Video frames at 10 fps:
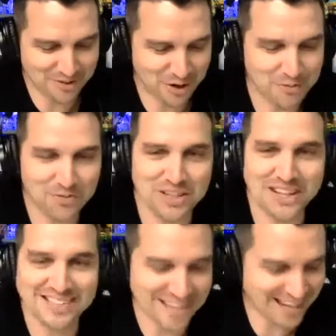hopefully
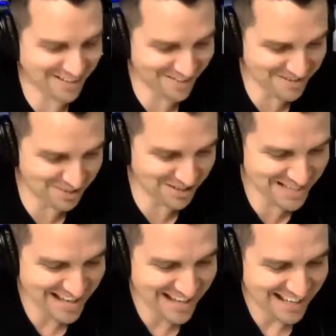that's accurate. But
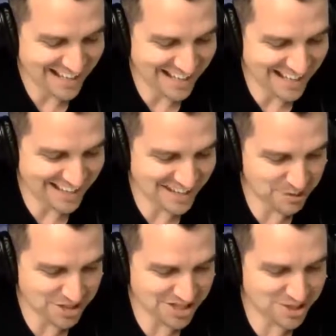the
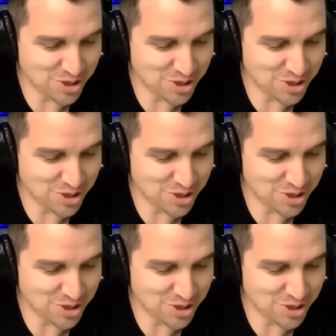question is,